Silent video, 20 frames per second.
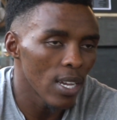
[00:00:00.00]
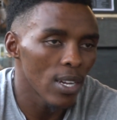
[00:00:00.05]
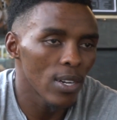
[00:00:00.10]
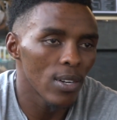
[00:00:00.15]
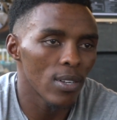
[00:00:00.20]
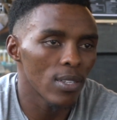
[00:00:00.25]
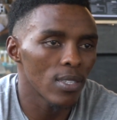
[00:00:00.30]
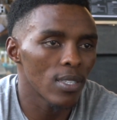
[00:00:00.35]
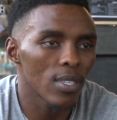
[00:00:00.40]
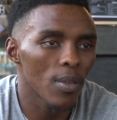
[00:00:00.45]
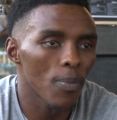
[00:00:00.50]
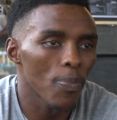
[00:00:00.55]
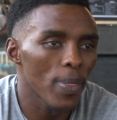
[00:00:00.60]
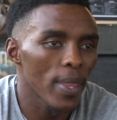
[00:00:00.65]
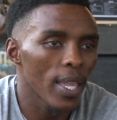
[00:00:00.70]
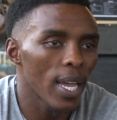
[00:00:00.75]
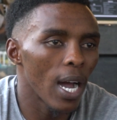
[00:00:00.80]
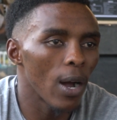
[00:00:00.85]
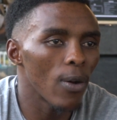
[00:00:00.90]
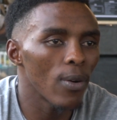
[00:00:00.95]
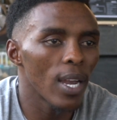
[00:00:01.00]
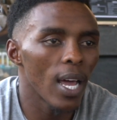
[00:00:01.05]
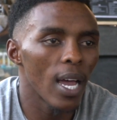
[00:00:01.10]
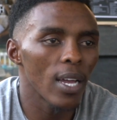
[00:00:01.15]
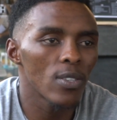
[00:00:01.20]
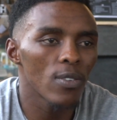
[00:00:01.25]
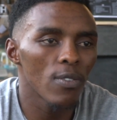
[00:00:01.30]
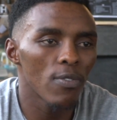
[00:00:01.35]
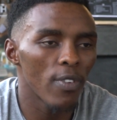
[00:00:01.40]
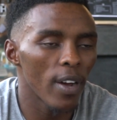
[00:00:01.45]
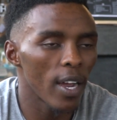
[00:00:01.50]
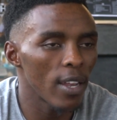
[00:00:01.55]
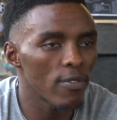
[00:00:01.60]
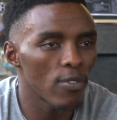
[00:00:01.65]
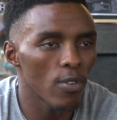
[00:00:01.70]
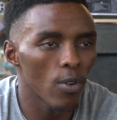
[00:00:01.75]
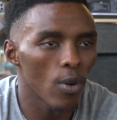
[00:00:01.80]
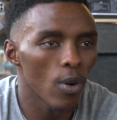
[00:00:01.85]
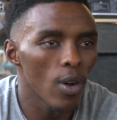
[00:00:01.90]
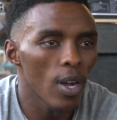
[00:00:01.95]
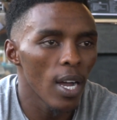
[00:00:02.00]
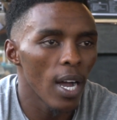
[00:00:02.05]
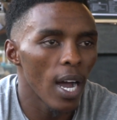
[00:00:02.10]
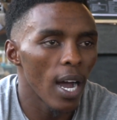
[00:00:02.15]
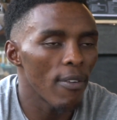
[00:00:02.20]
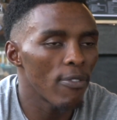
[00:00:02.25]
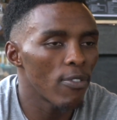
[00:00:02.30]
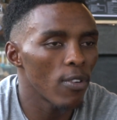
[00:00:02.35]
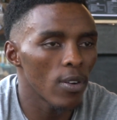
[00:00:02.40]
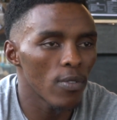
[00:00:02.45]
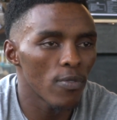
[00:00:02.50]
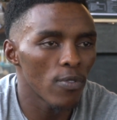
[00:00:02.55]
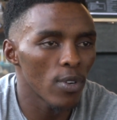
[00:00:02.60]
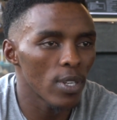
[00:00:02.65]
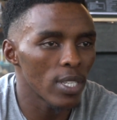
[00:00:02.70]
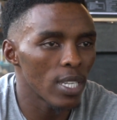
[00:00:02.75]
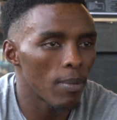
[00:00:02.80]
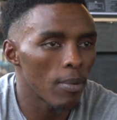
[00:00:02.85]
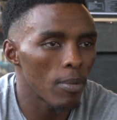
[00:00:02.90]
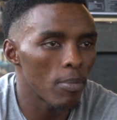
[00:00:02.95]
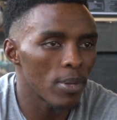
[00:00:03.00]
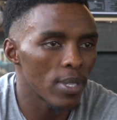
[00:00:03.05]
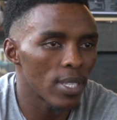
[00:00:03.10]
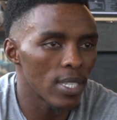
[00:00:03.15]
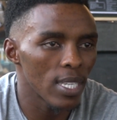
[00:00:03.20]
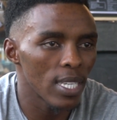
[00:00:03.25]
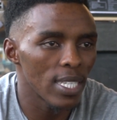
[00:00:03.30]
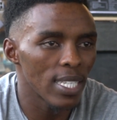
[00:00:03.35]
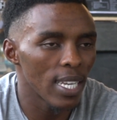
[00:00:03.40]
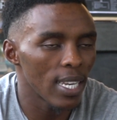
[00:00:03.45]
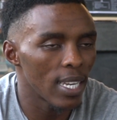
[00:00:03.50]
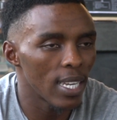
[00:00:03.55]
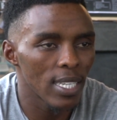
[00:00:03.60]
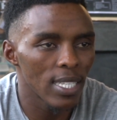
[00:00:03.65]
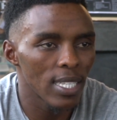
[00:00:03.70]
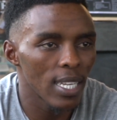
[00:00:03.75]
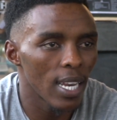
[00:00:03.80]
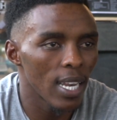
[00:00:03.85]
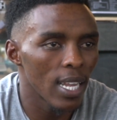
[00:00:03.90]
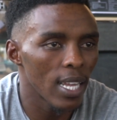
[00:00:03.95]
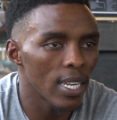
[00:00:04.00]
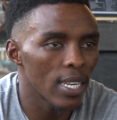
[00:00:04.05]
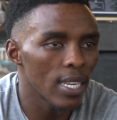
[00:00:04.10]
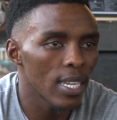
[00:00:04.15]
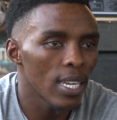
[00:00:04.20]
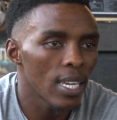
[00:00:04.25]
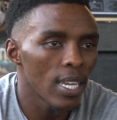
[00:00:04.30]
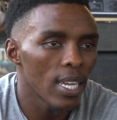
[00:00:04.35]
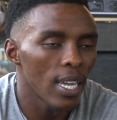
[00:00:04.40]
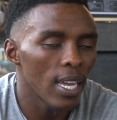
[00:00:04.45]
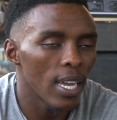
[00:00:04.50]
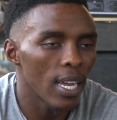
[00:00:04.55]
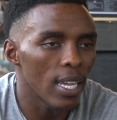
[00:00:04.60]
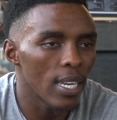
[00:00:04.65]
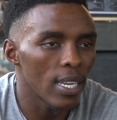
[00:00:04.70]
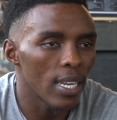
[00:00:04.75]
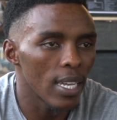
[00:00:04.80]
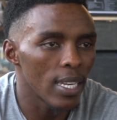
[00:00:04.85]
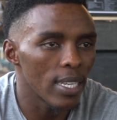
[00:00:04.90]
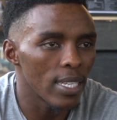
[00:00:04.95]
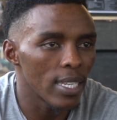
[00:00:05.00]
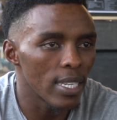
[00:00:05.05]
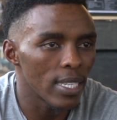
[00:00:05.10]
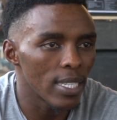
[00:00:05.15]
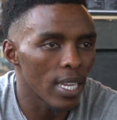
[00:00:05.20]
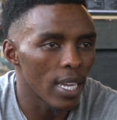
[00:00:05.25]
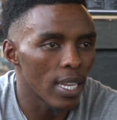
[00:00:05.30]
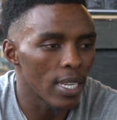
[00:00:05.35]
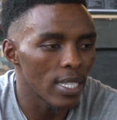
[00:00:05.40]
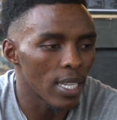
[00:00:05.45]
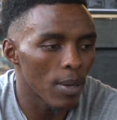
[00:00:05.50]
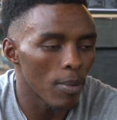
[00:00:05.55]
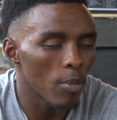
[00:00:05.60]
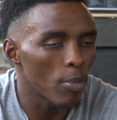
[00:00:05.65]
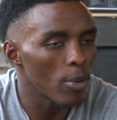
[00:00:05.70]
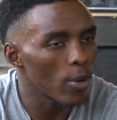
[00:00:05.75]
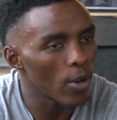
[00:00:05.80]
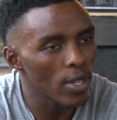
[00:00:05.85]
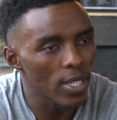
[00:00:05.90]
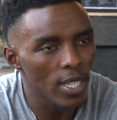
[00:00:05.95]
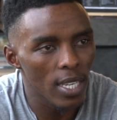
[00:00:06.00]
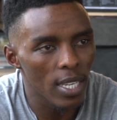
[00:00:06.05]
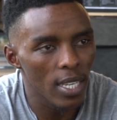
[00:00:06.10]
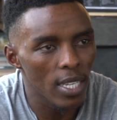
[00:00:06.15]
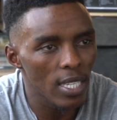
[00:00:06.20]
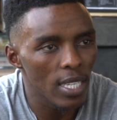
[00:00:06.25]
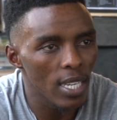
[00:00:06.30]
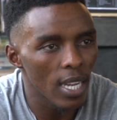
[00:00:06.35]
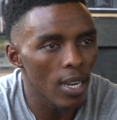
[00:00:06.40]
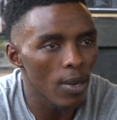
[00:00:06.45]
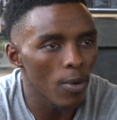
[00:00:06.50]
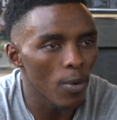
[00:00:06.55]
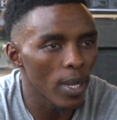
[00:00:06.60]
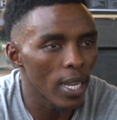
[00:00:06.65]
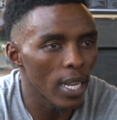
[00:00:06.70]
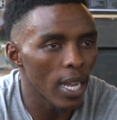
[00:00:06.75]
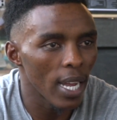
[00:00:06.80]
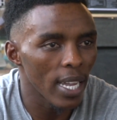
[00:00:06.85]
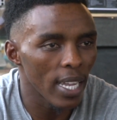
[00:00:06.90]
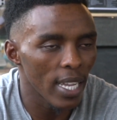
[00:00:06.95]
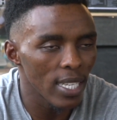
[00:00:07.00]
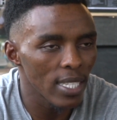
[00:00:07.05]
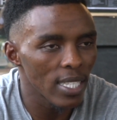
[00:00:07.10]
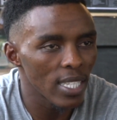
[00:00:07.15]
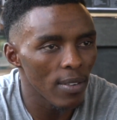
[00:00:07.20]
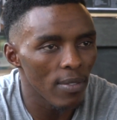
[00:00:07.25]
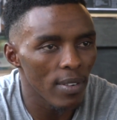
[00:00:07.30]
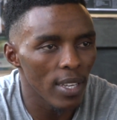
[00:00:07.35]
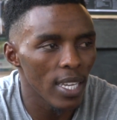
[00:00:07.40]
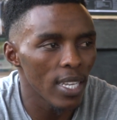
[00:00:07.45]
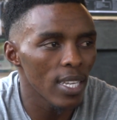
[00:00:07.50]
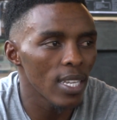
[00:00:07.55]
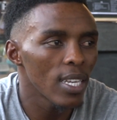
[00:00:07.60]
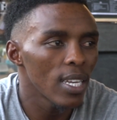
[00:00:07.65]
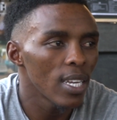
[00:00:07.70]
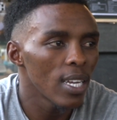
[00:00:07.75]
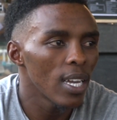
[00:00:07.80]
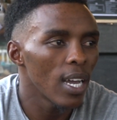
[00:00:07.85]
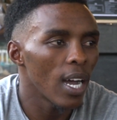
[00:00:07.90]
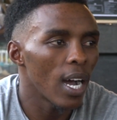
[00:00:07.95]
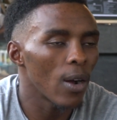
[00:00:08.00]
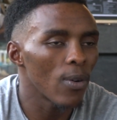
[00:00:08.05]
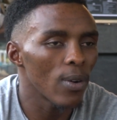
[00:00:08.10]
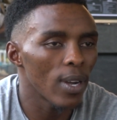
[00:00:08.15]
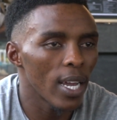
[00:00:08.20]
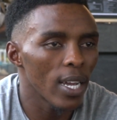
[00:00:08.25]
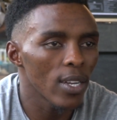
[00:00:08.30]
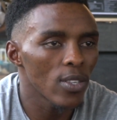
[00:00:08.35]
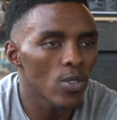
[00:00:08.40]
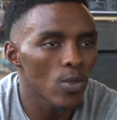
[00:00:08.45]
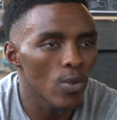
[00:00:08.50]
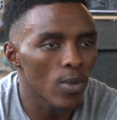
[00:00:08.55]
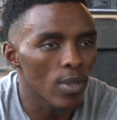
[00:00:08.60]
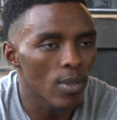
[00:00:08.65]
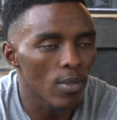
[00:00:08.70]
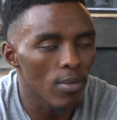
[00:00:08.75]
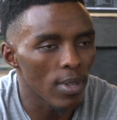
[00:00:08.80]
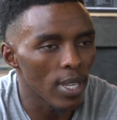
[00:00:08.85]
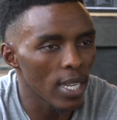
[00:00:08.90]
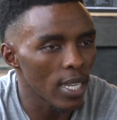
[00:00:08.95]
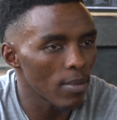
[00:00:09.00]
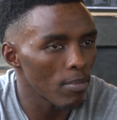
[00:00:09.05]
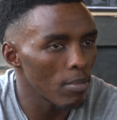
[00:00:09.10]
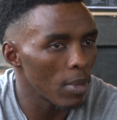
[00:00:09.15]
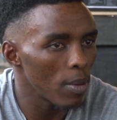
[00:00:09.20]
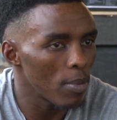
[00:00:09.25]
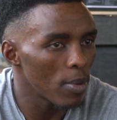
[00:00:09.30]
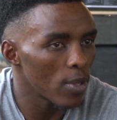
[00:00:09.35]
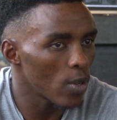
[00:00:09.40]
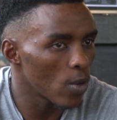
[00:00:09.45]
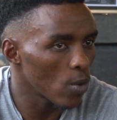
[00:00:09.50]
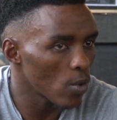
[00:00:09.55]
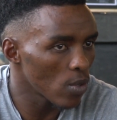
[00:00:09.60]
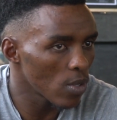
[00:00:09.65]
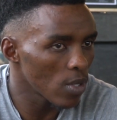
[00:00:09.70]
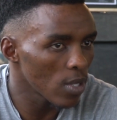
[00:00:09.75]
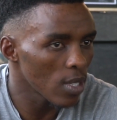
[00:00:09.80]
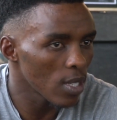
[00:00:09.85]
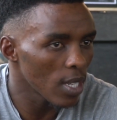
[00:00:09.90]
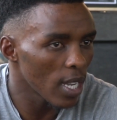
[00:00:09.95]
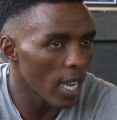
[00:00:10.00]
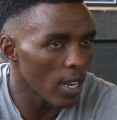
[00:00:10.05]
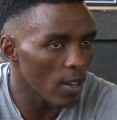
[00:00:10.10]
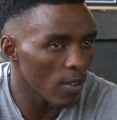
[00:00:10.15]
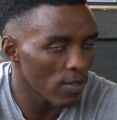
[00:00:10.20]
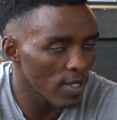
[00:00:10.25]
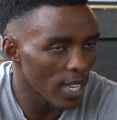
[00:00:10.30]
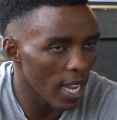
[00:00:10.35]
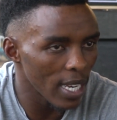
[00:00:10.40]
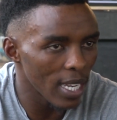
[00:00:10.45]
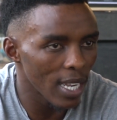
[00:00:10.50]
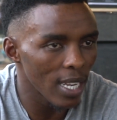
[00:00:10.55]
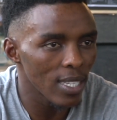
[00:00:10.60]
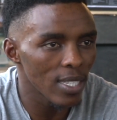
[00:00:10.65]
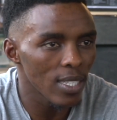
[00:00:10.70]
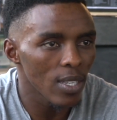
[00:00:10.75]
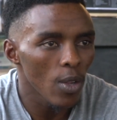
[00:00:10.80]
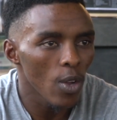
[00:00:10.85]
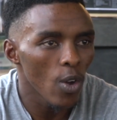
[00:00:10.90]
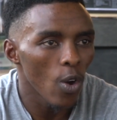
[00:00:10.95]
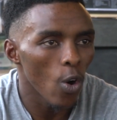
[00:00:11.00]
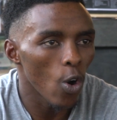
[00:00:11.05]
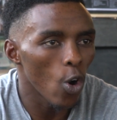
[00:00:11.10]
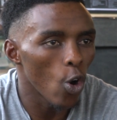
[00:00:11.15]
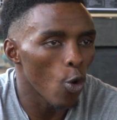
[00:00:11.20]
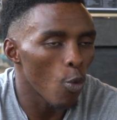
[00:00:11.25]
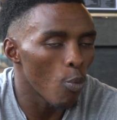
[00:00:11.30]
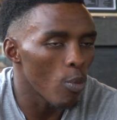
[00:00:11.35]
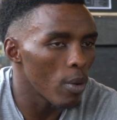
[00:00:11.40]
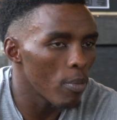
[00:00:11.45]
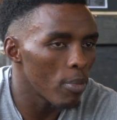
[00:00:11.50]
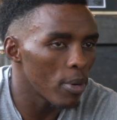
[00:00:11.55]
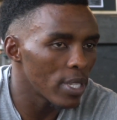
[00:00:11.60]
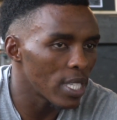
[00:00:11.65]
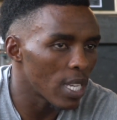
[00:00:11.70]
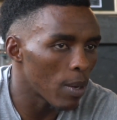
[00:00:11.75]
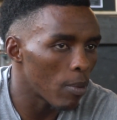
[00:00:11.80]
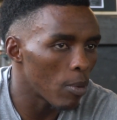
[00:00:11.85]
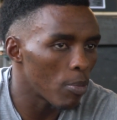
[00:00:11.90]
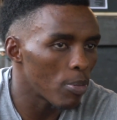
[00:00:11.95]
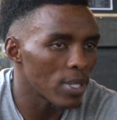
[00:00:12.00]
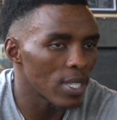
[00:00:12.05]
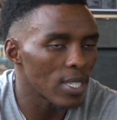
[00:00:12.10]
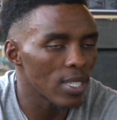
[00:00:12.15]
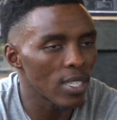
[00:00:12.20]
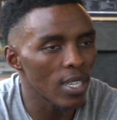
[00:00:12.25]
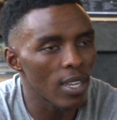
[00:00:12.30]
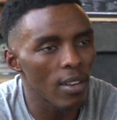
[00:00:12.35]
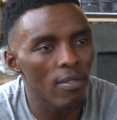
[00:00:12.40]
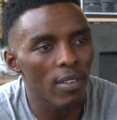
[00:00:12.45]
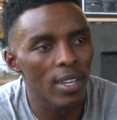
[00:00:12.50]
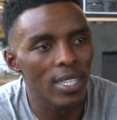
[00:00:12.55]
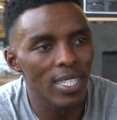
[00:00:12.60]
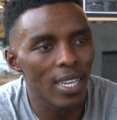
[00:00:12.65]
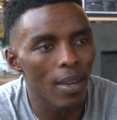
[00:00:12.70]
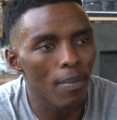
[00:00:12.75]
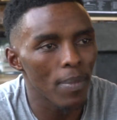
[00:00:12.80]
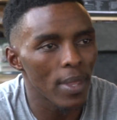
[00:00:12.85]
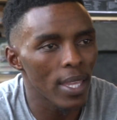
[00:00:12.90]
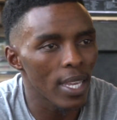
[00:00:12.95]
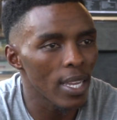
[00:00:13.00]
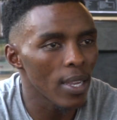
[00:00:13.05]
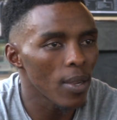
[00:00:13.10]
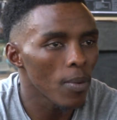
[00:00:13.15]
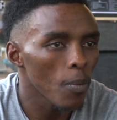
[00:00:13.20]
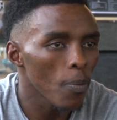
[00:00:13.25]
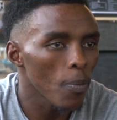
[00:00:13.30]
because I would like to fight for WBC International and WBO International against Devin Haney. I would like to get maybe those kind of titles, or maybe WBC Silver something,